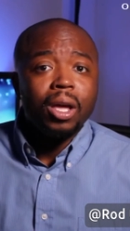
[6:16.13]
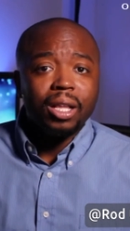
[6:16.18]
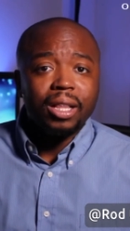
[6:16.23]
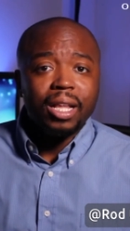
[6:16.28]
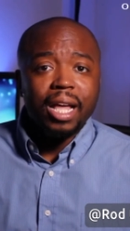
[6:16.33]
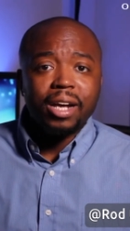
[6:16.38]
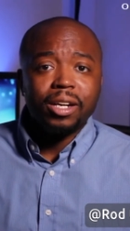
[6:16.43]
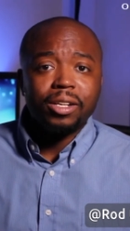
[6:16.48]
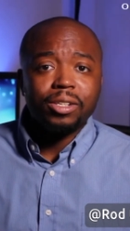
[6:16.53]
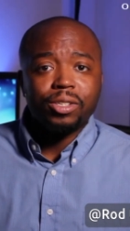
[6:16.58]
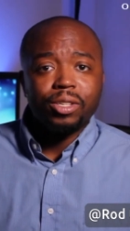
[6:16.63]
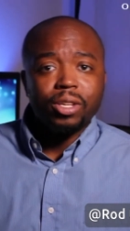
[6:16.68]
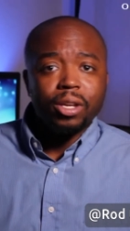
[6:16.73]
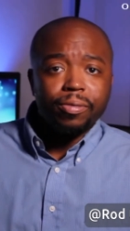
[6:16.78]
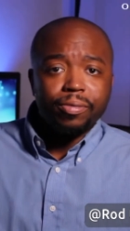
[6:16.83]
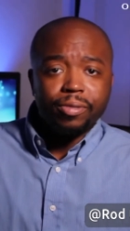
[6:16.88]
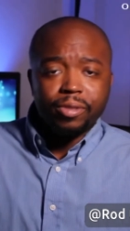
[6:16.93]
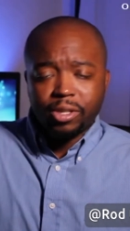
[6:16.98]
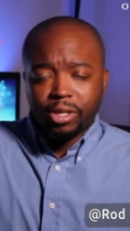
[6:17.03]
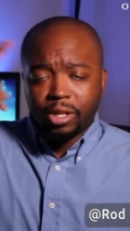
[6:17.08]
A lot of the
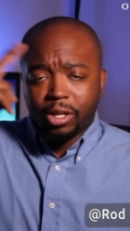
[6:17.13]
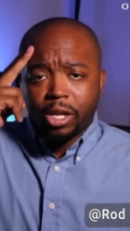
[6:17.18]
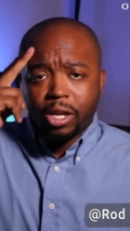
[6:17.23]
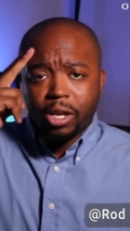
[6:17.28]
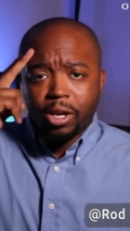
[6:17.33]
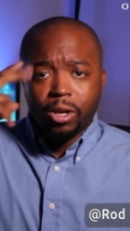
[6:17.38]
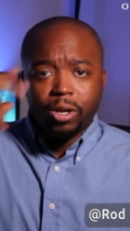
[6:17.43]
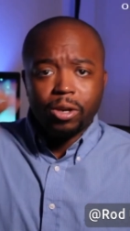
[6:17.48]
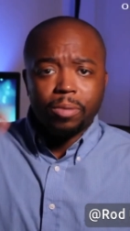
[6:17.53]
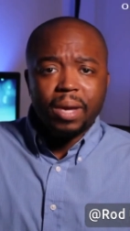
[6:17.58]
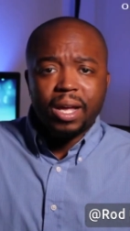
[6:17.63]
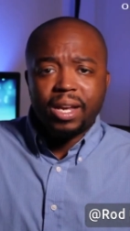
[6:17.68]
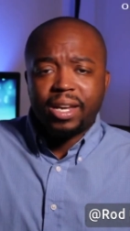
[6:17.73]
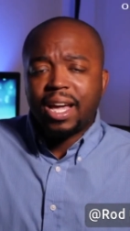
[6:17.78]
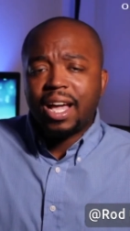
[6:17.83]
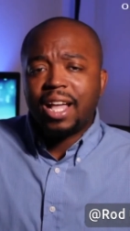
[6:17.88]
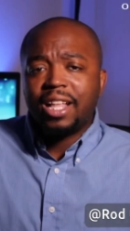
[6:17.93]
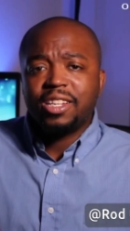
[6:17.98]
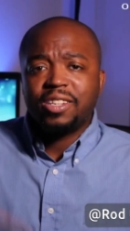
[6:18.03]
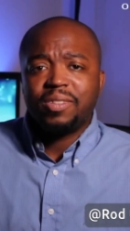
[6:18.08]
stuff is in here. My
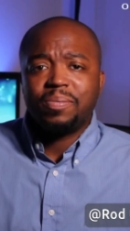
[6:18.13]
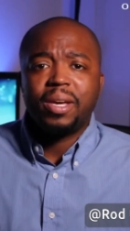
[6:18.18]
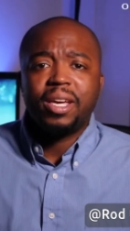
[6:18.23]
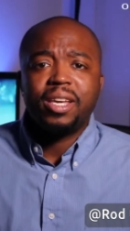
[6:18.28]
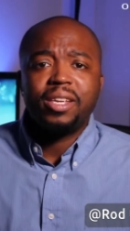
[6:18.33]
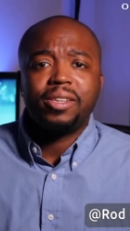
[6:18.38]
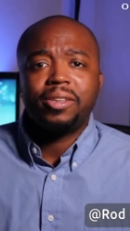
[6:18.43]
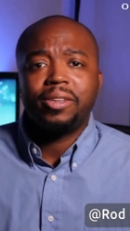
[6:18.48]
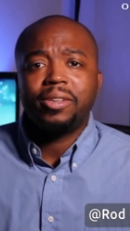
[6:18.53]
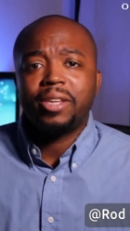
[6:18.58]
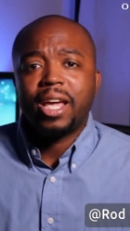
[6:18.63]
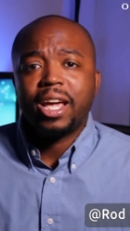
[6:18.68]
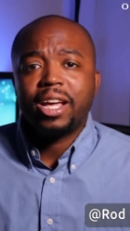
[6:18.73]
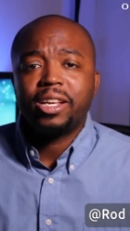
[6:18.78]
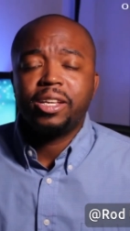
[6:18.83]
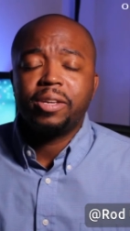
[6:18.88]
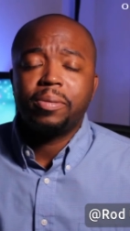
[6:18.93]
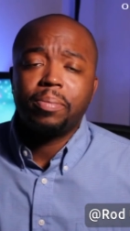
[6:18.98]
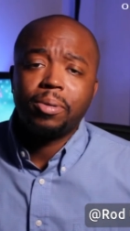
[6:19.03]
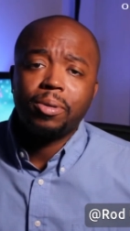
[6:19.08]
knowledge base is
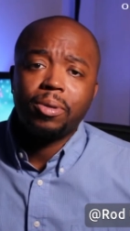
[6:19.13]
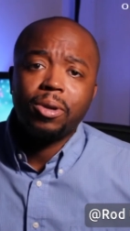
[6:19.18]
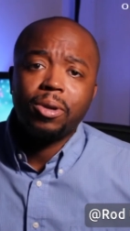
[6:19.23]
actually